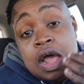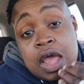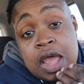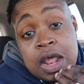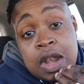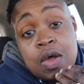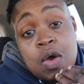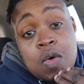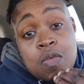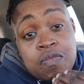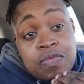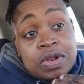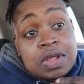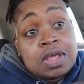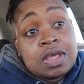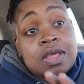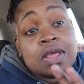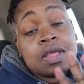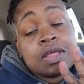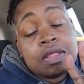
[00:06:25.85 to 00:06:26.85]
and
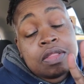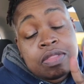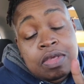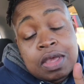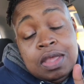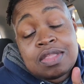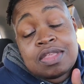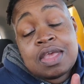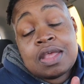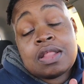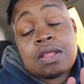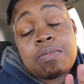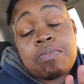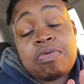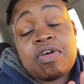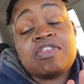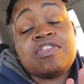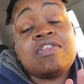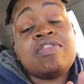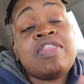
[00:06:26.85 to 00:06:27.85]
hopefully they can take the
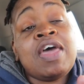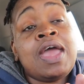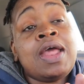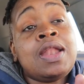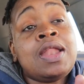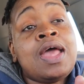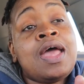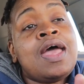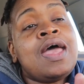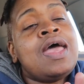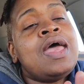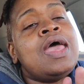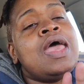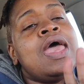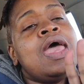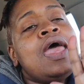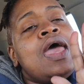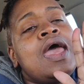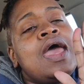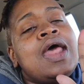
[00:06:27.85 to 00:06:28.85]
impression then.
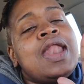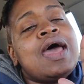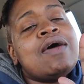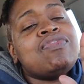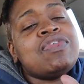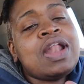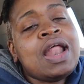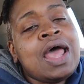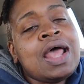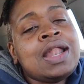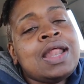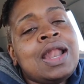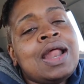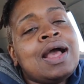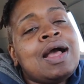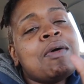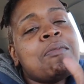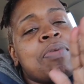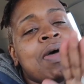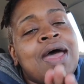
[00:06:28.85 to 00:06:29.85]
And after that, then
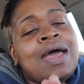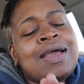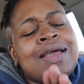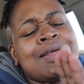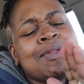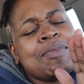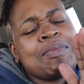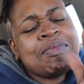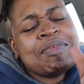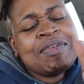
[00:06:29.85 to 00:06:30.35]
I come back.